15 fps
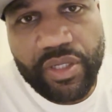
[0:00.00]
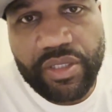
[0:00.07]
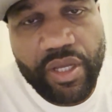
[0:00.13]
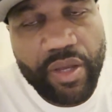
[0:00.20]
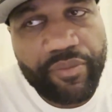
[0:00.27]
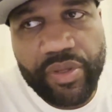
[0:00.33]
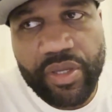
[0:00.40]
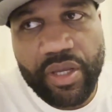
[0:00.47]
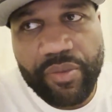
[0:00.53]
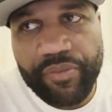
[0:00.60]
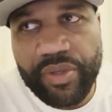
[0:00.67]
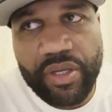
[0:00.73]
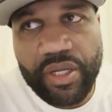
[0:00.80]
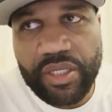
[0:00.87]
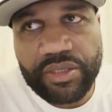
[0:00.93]
I'm being
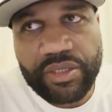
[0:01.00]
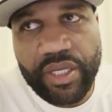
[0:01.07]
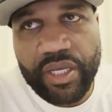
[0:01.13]
honest.